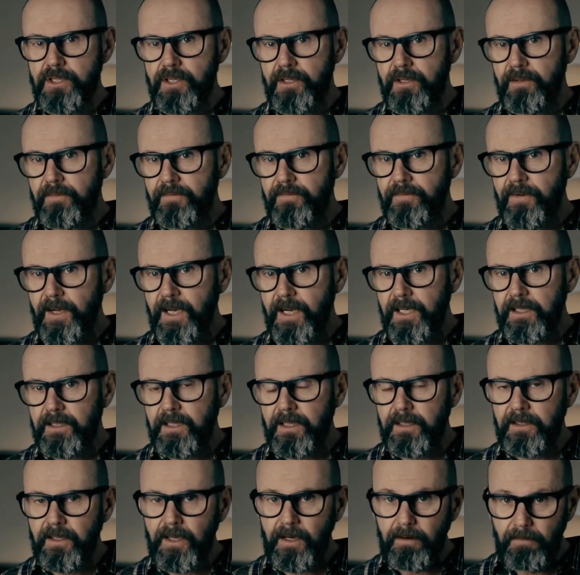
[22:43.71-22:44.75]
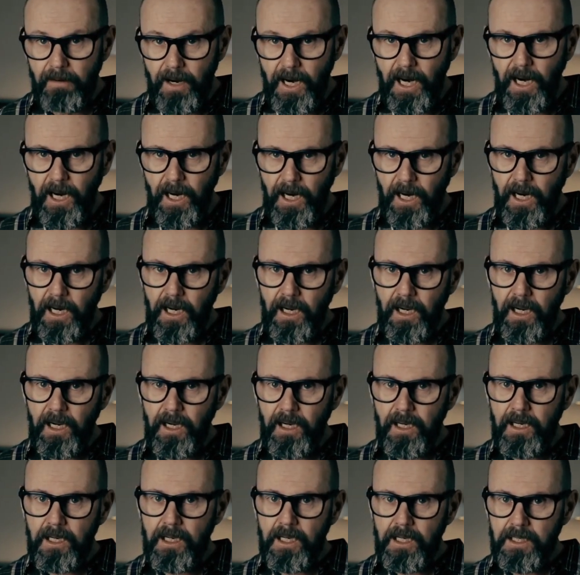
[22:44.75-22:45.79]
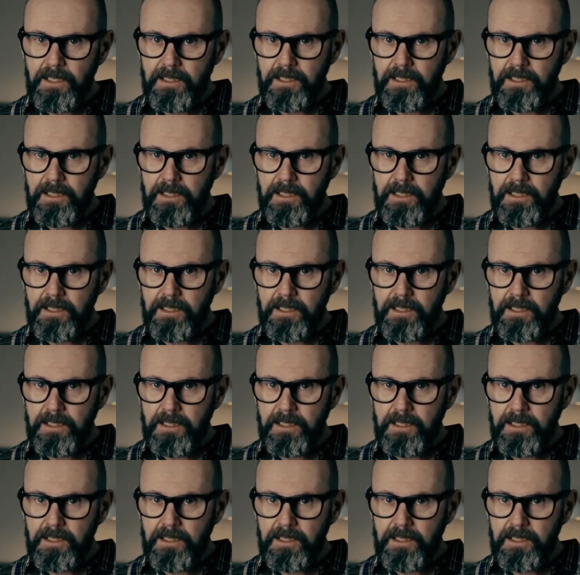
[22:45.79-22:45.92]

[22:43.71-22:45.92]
to the fact that there are